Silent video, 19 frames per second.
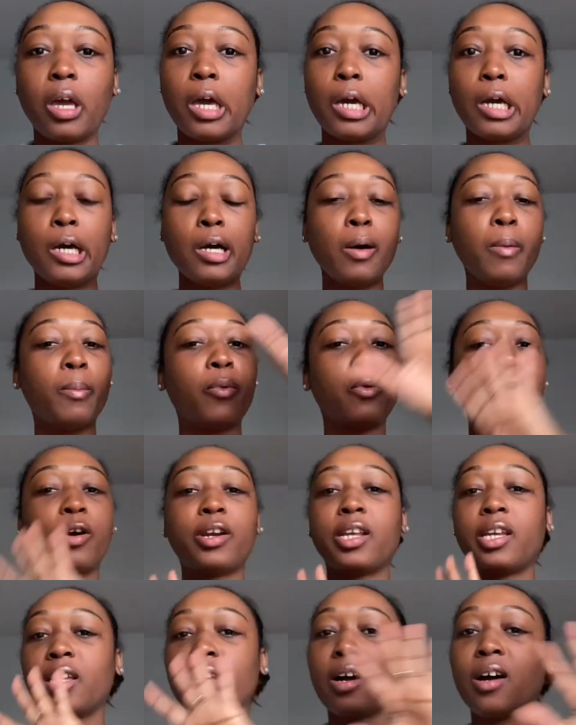good
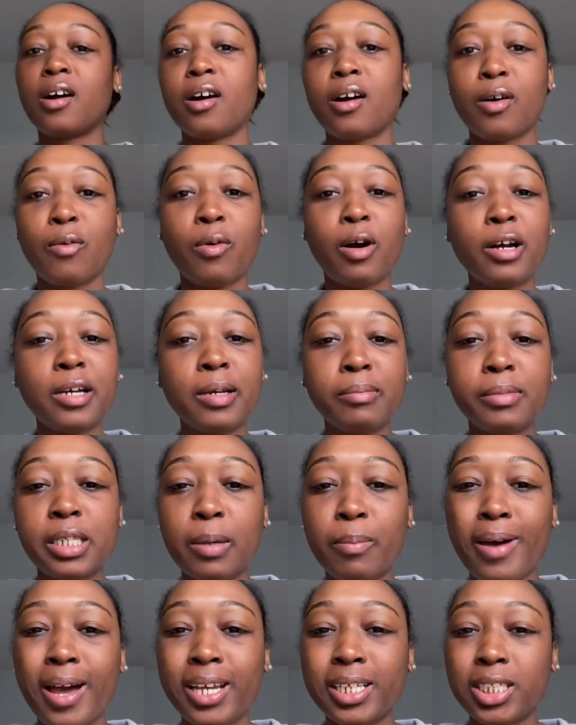morning y'all welcome to
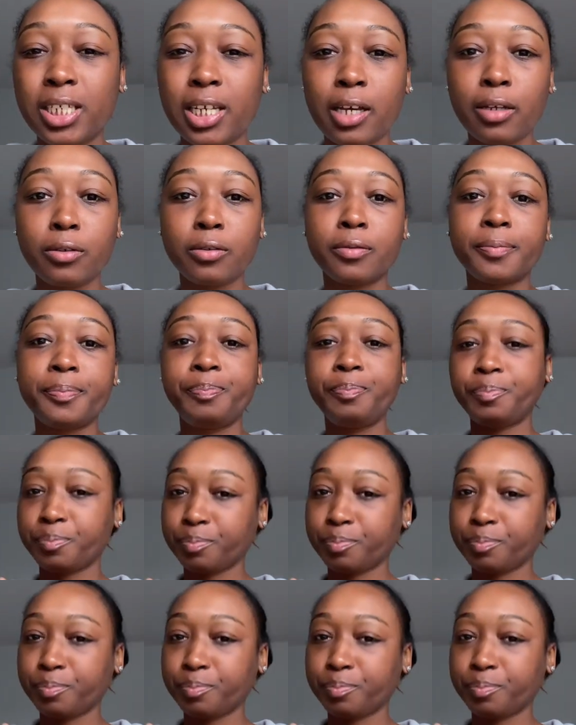my channel